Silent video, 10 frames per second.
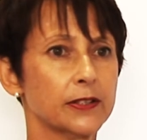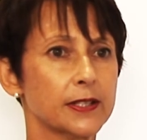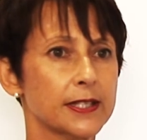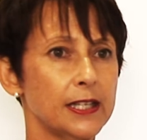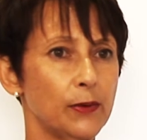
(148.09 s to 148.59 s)
to
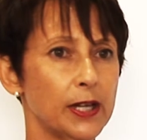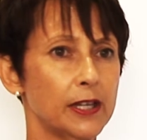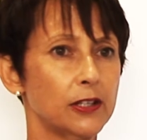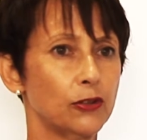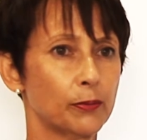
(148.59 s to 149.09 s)
see
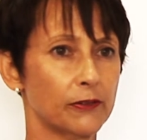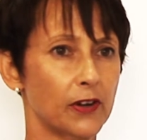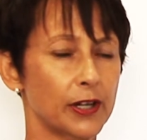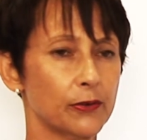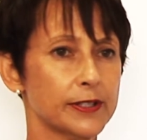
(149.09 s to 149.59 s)
where your
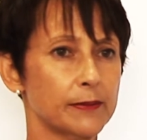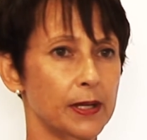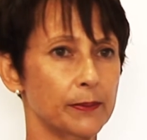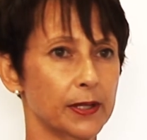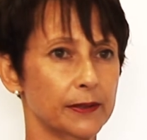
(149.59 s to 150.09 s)
provider is a
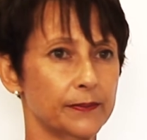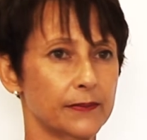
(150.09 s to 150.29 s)
member.